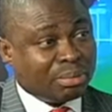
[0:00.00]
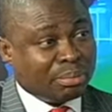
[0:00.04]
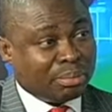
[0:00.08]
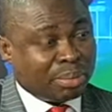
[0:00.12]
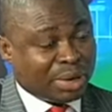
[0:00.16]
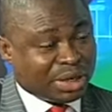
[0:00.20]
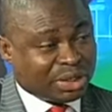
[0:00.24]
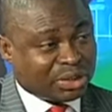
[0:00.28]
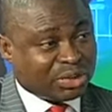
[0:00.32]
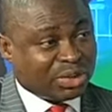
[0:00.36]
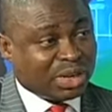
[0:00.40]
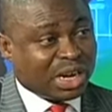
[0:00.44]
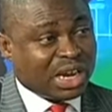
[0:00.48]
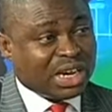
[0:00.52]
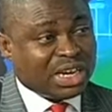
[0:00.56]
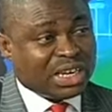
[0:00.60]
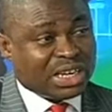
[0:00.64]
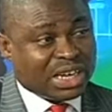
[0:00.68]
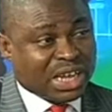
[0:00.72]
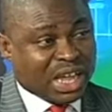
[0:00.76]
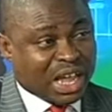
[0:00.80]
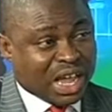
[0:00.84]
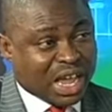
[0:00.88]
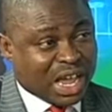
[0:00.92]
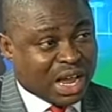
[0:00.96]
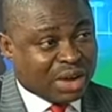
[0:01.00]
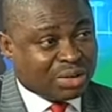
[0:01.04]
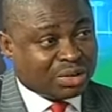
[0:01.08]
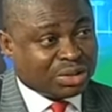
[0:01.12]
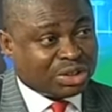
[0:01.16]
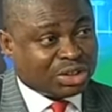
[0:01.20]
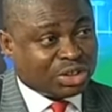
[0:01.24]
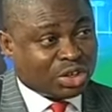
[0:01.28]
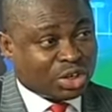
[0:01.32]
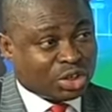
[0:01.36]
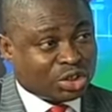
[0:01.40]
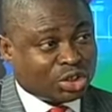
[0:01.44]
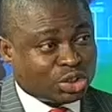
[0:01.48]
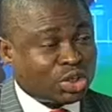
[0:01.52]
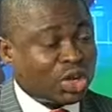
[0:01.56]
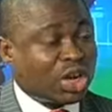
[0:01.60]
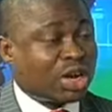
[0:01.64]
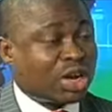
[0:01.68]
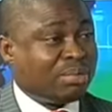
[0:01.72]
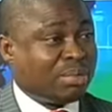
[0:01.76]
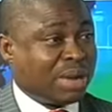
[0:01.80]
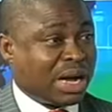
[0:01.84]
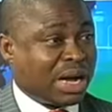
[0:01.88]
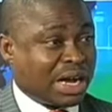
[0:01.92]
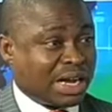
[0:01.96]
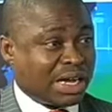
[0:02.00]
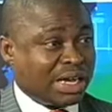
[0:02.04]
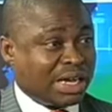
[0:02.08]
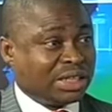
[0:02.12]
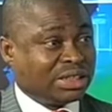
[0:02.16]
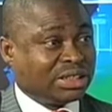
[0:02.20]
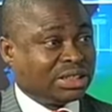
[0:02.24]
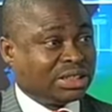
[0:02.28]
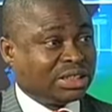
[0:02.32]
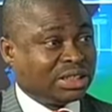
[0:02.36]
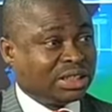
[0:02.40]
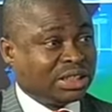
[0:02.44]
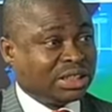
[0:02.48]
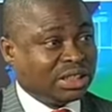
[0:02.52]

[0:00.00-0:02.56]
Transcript: particularly the equity or stock market,